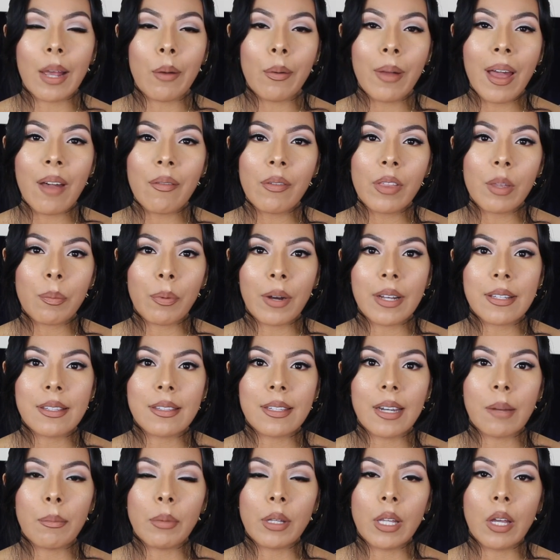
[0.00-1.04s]
I will have all the
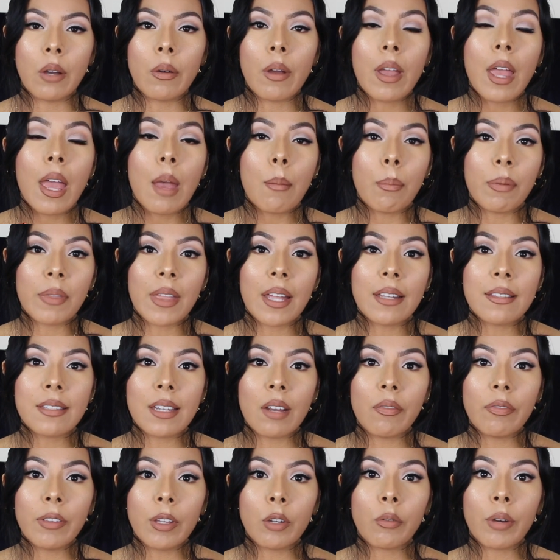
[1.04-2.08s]
prices down below, but that's
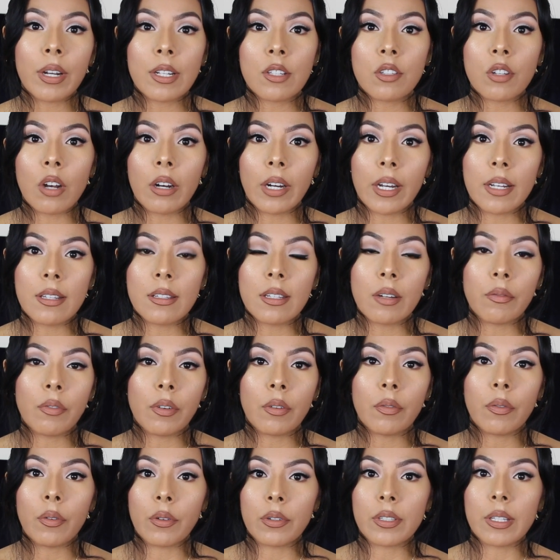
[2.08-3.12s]
definitely a great stocking
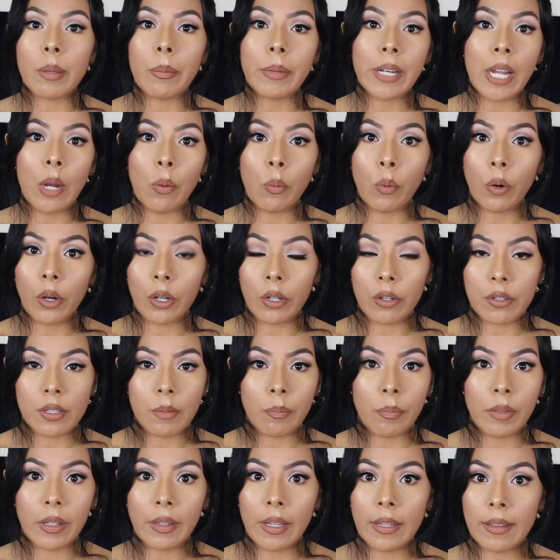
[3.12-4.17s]
stuffer for somebody at work or
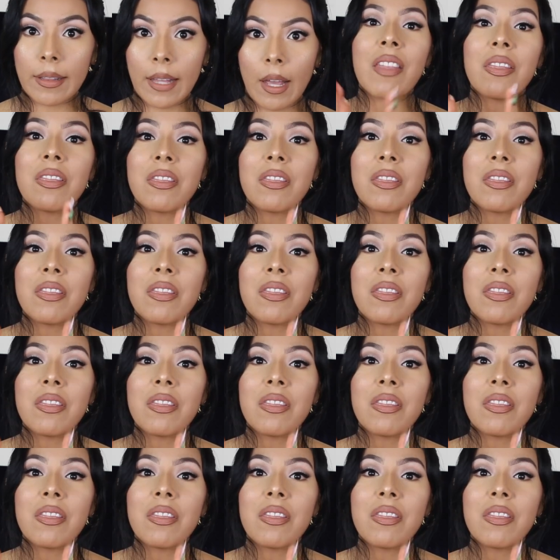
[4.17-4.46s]
something like that.